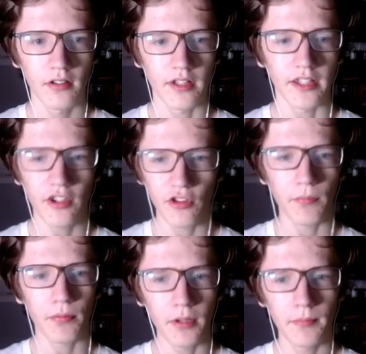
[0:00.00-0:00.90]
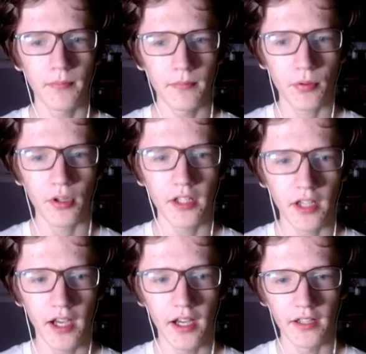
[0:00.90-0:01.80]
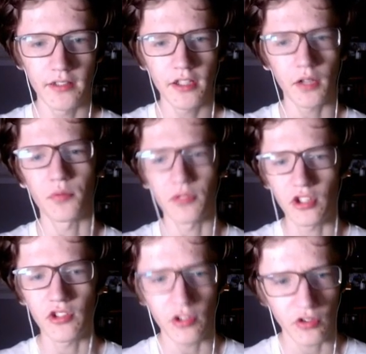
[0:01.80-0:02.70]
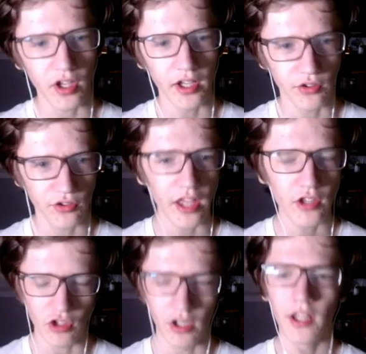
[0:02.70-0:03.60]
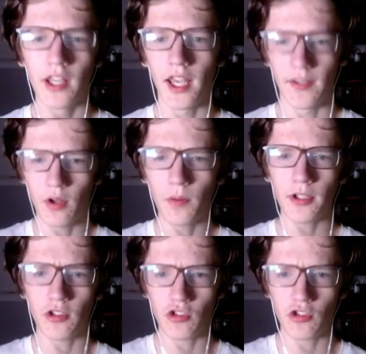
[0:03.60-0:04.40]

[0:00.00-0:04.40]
like this is a pretty pretty uh you know decent sized station. If nobody's